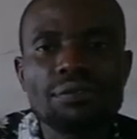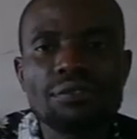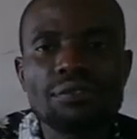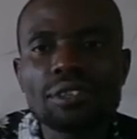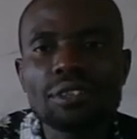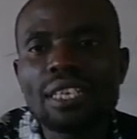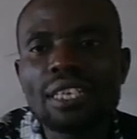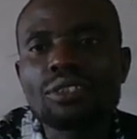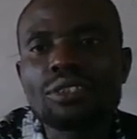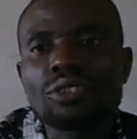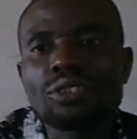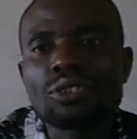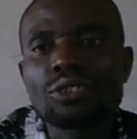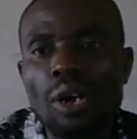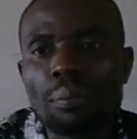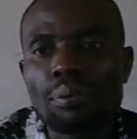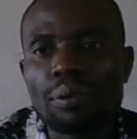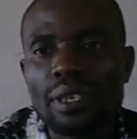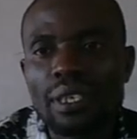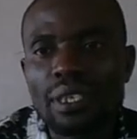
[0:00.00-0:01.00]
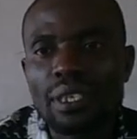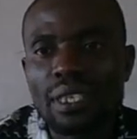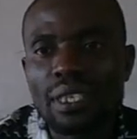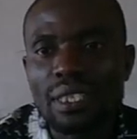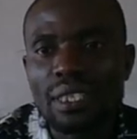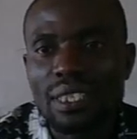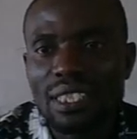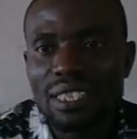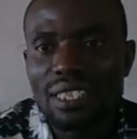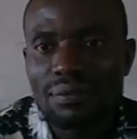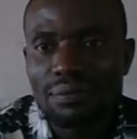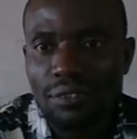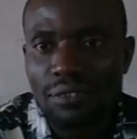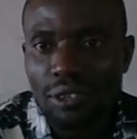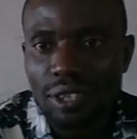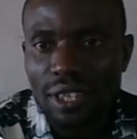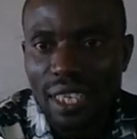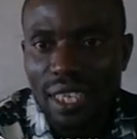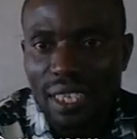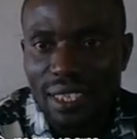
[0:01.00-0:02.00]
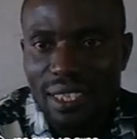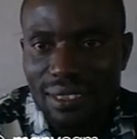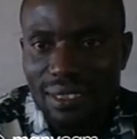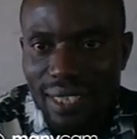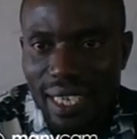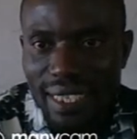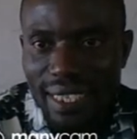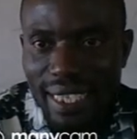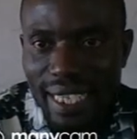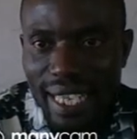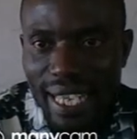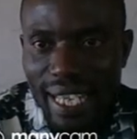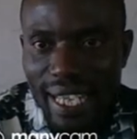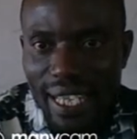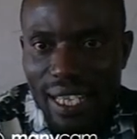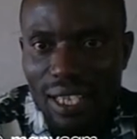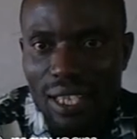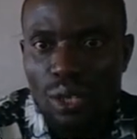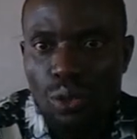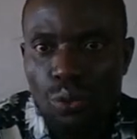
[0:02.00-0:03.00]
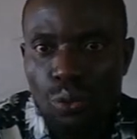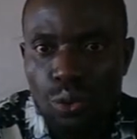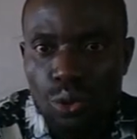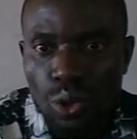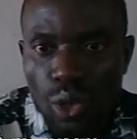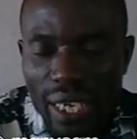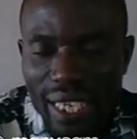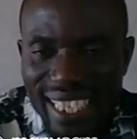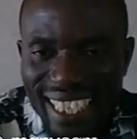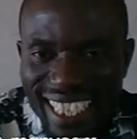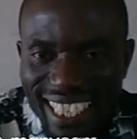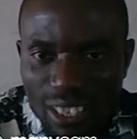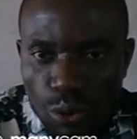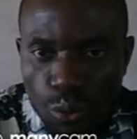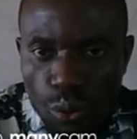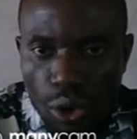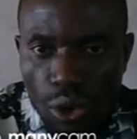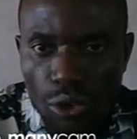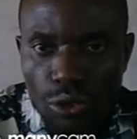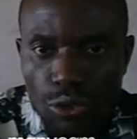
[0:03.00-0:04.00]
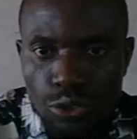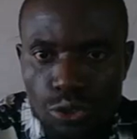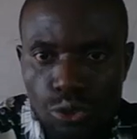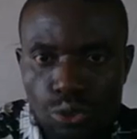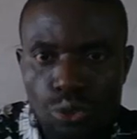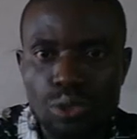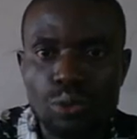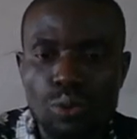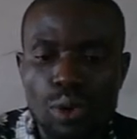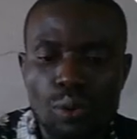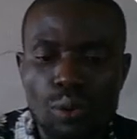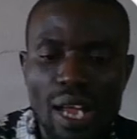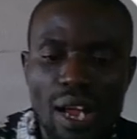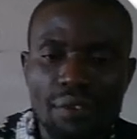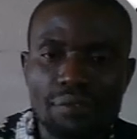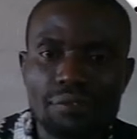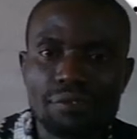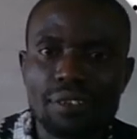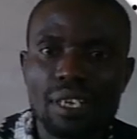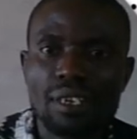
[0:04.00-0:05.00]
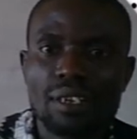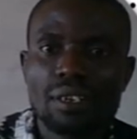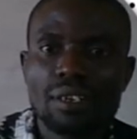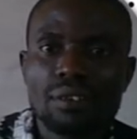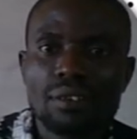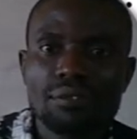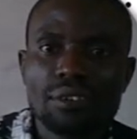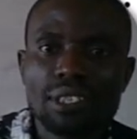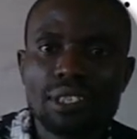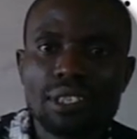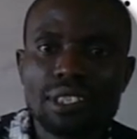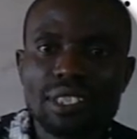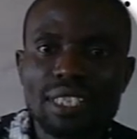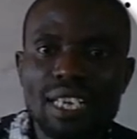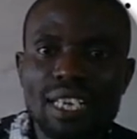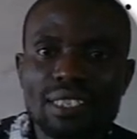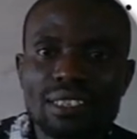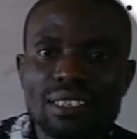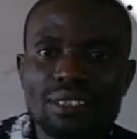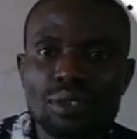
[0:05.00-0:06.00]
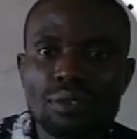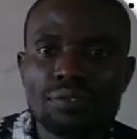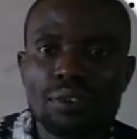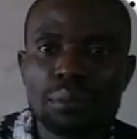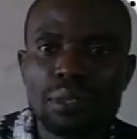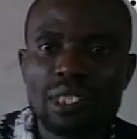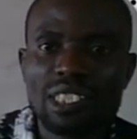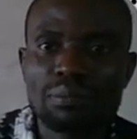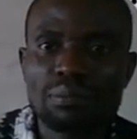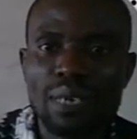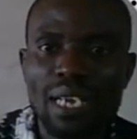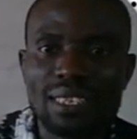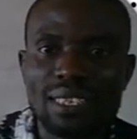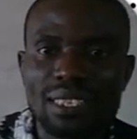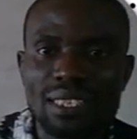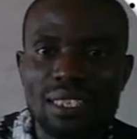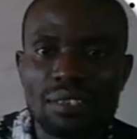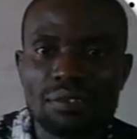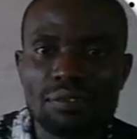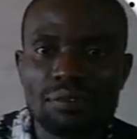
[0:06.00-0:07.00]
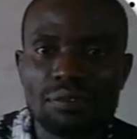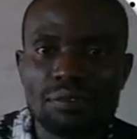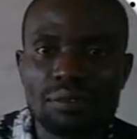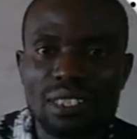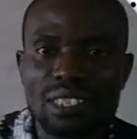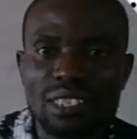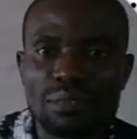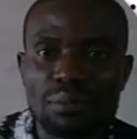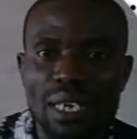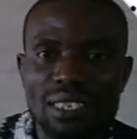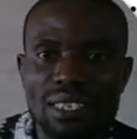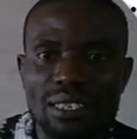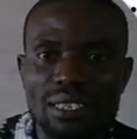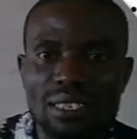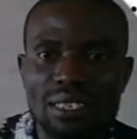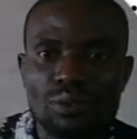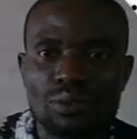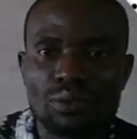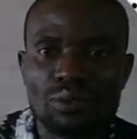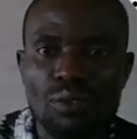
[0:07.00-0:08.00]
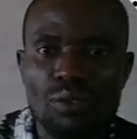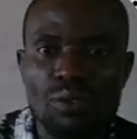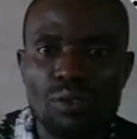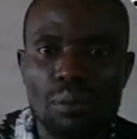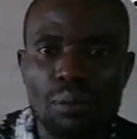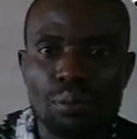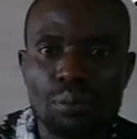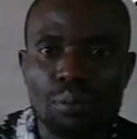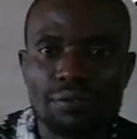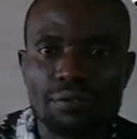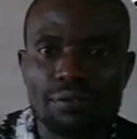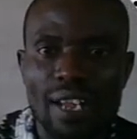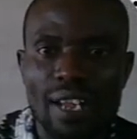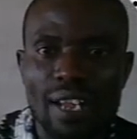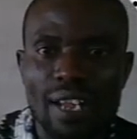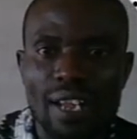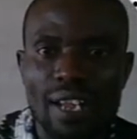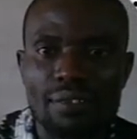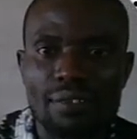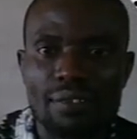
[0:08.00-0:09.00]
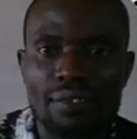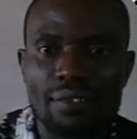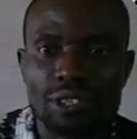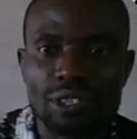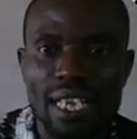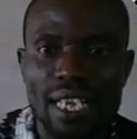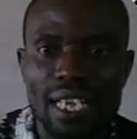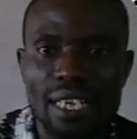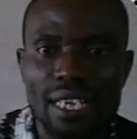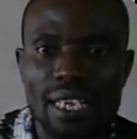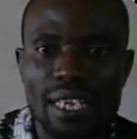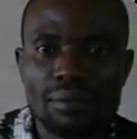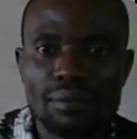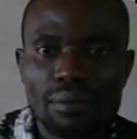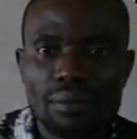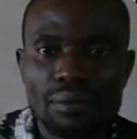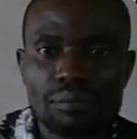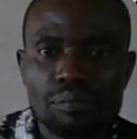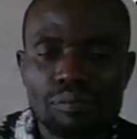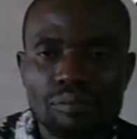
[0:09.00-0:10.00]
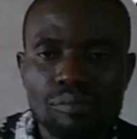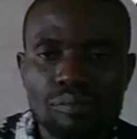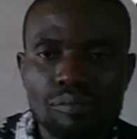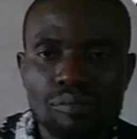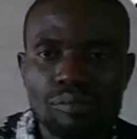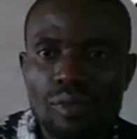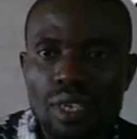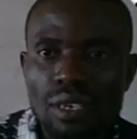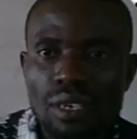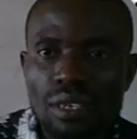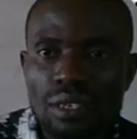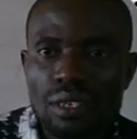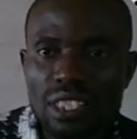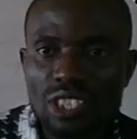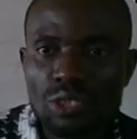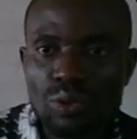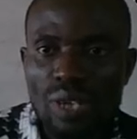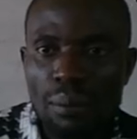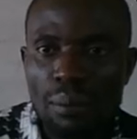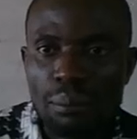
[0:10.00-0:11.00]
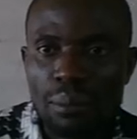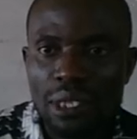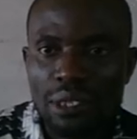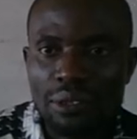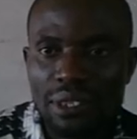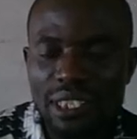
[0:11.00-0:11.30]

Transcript: drop, this voltage read here will not equal to the one we have here. For instance, from this battery, if this battery we have 1.5 volts here, this one may read,